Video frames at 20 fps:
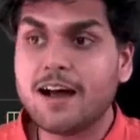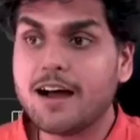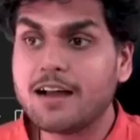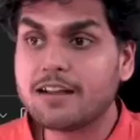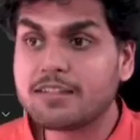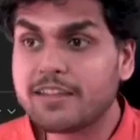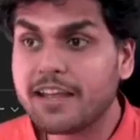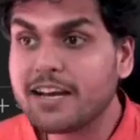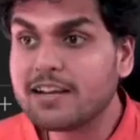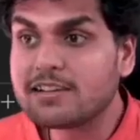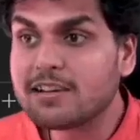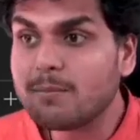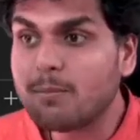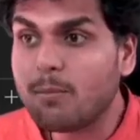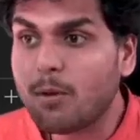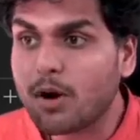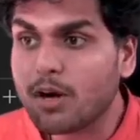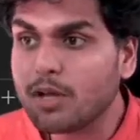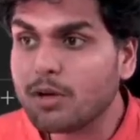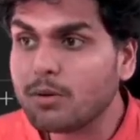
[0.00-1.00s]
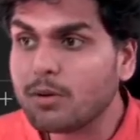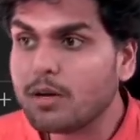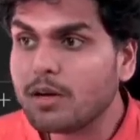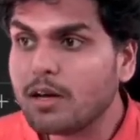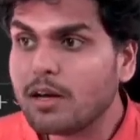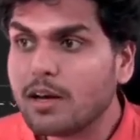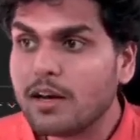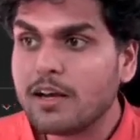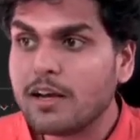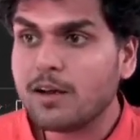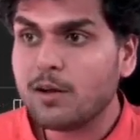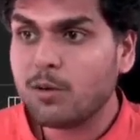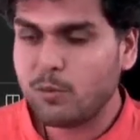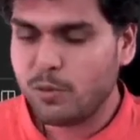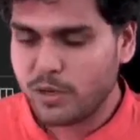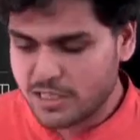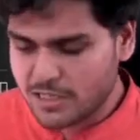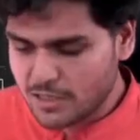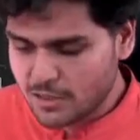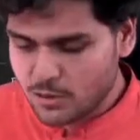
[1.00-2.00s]
There is a module
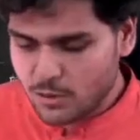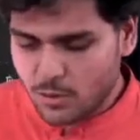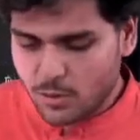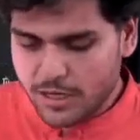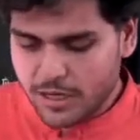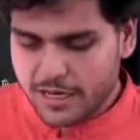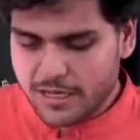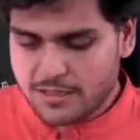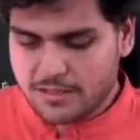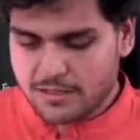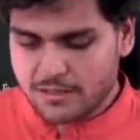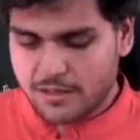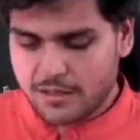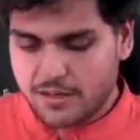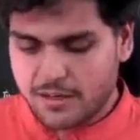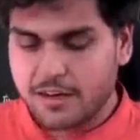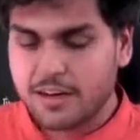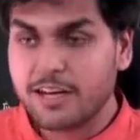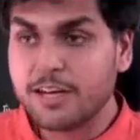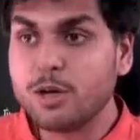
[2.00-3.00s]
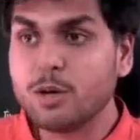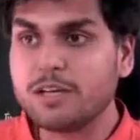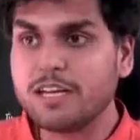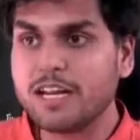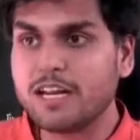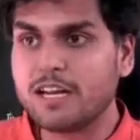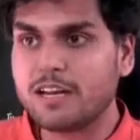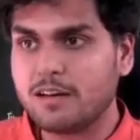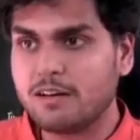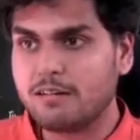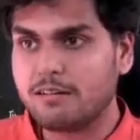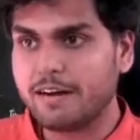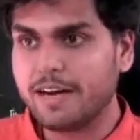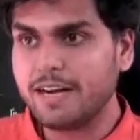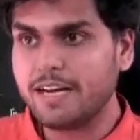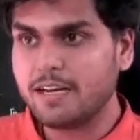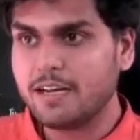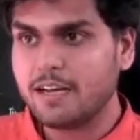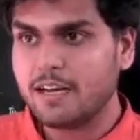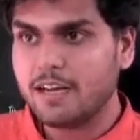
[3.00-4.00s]
which is known as util, right?